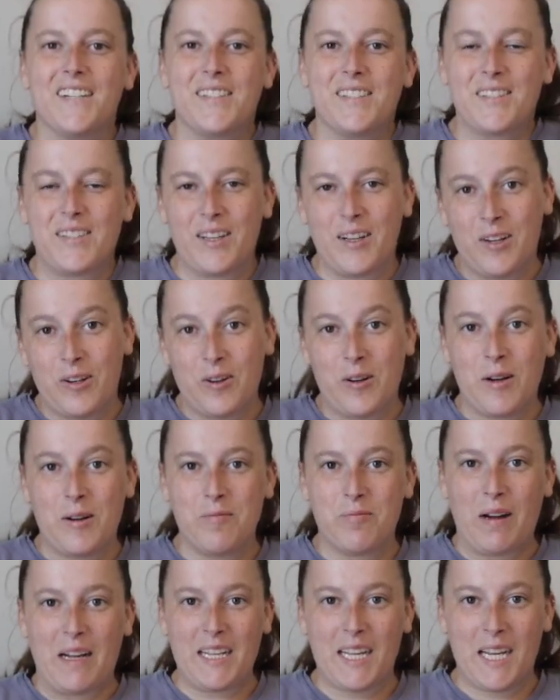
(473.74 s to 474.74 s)
So
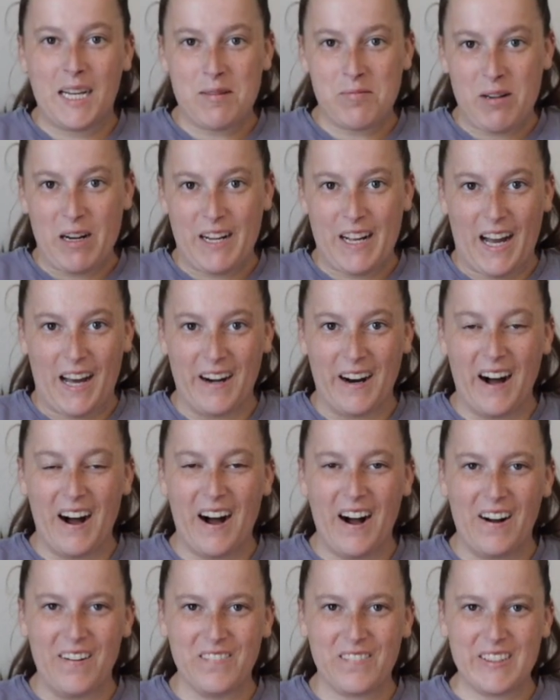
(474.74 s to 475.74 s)
my camera cut
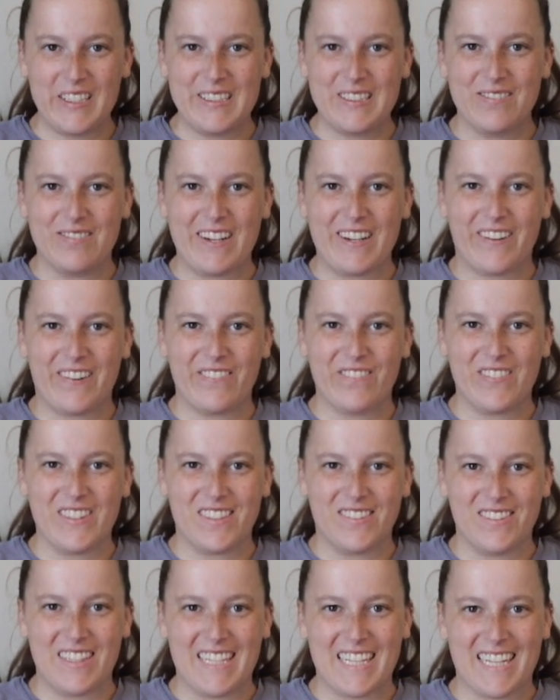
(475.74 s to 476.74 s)
off in the middle of
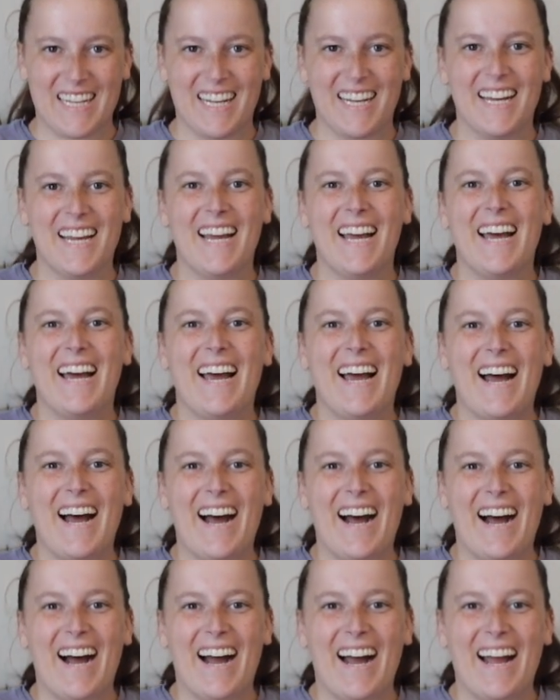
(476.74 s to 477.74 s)
filming.
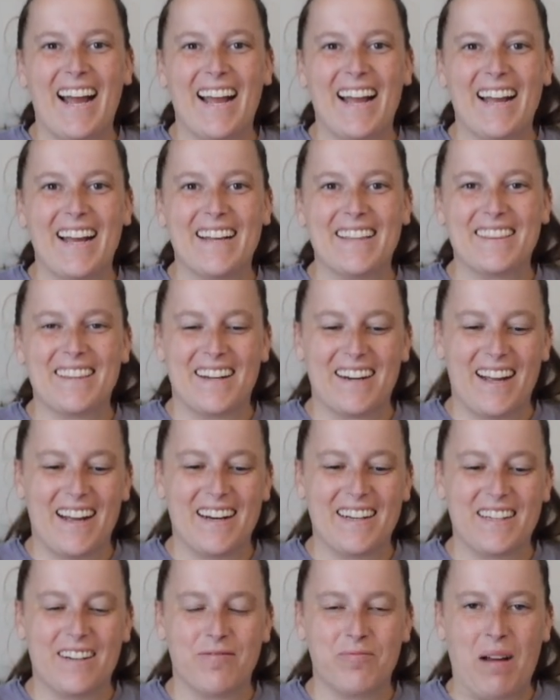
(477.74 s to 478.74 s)
I thought I
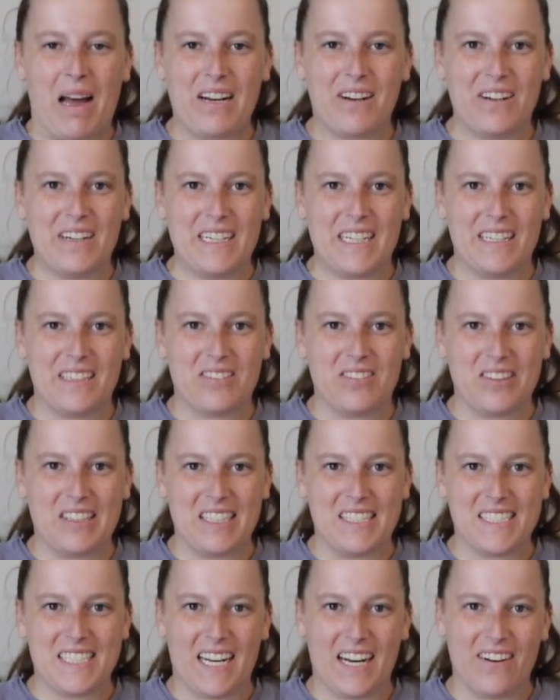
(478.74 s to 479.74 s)
had enough battery to get through
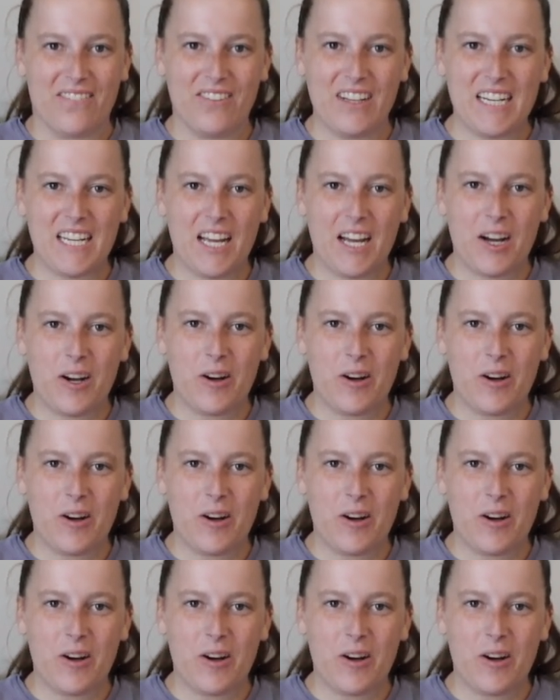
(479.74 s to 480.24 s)
the entire video,